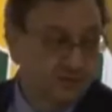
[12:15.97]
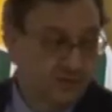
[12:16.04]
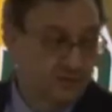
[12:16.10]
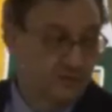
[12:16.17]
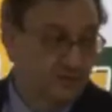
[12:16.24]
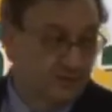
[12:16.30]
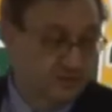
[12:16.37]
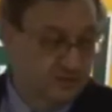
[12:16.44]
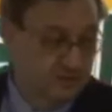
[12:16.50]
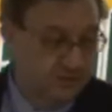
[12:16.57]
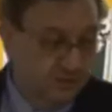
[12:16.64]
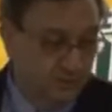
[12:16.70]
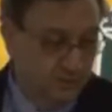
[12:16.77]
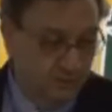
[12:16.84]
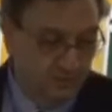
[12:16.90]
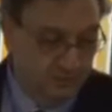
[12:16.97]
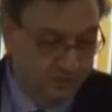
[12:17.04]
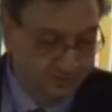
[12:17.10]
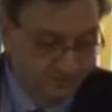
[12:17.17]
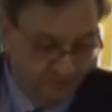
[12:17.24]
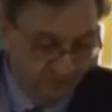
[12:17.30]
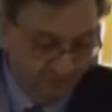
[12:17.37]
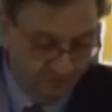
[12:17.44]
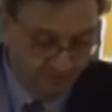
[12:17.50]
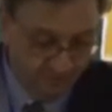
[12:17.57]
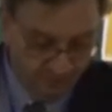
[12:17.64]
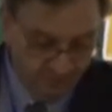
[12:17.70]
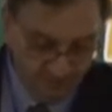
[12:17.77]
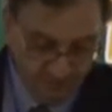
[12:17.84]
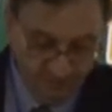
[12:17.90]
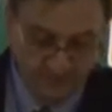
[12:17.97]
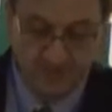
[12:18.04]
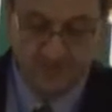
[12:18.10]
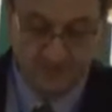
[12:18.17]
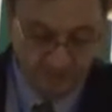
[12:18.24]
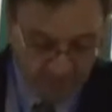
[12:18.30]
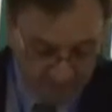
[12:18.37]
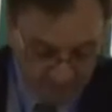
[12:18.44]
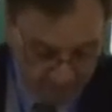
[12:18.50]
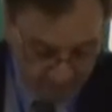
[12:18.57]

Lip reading: if it is the source. Thank you very